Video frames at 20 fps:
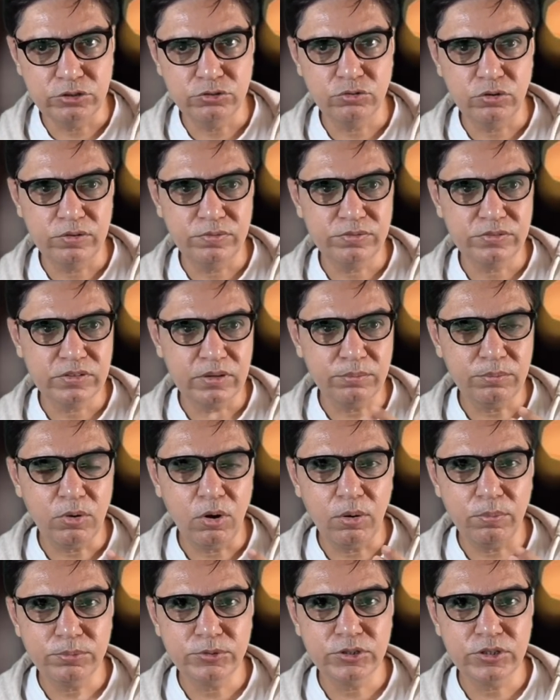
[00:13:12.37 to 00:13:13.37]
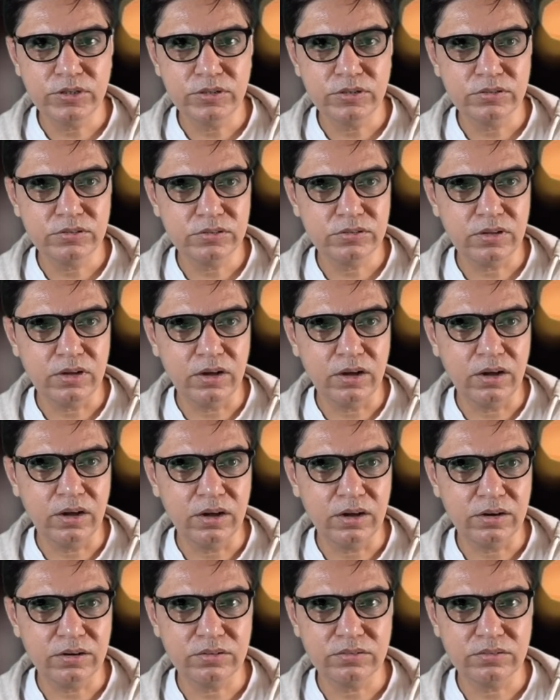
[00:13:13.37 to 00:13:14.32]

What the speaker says: So if some options are